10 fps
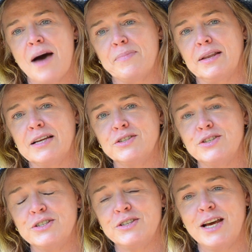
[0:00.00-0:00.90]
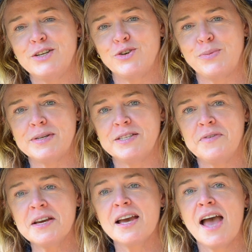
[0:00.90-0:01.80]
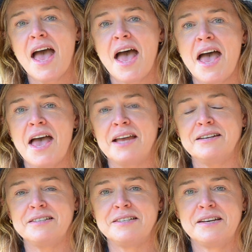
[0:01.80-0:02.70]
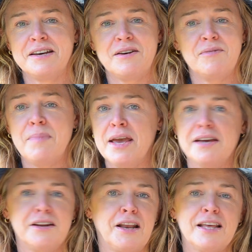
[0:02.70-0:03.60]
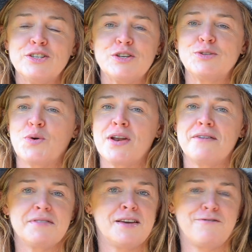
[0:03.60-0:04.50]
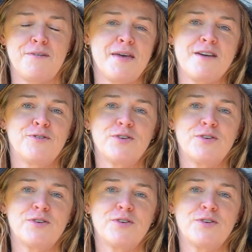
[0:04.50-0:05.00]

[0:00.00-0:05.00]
the link to Natura Pacific, and Megan and Alicia sorted everything from there for